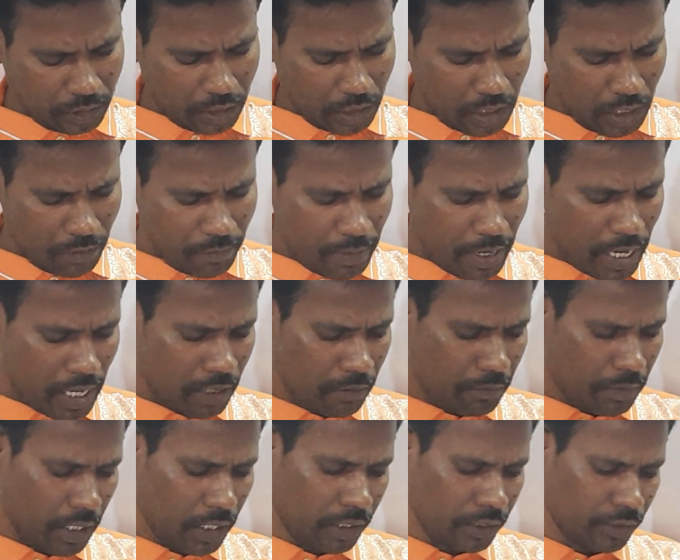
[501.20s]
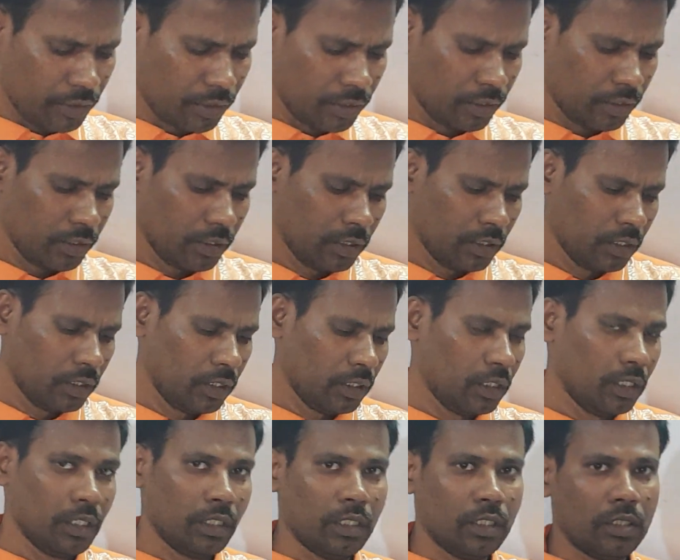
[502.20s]
a man buys.
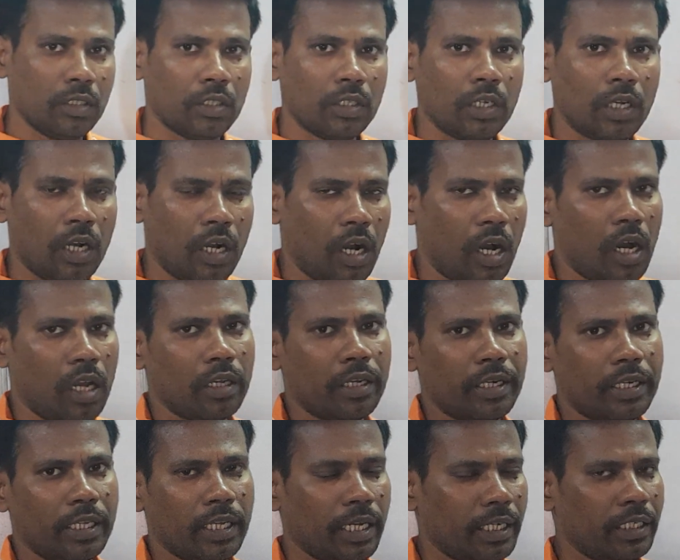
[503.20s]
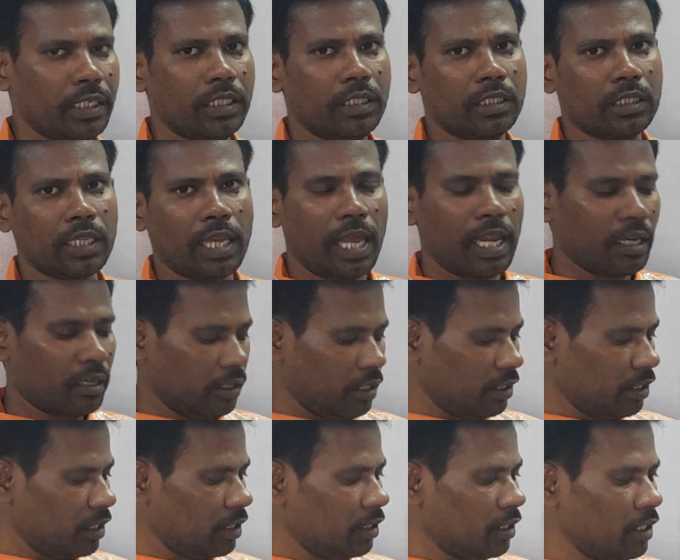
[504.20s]
Already I did
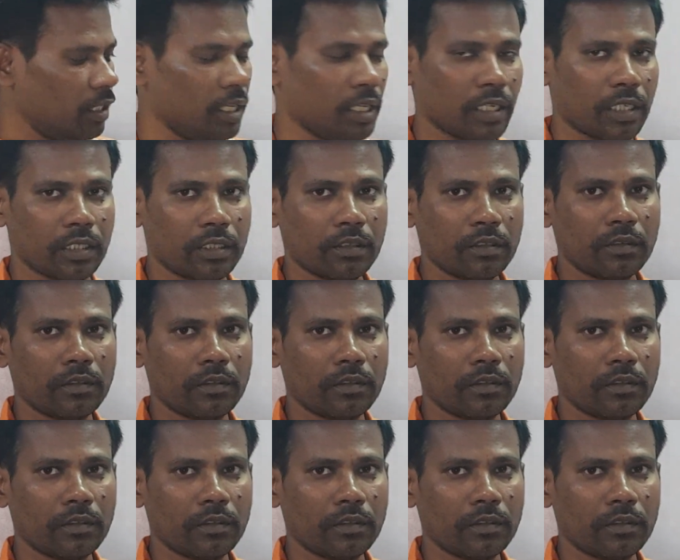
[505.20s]
calculations here.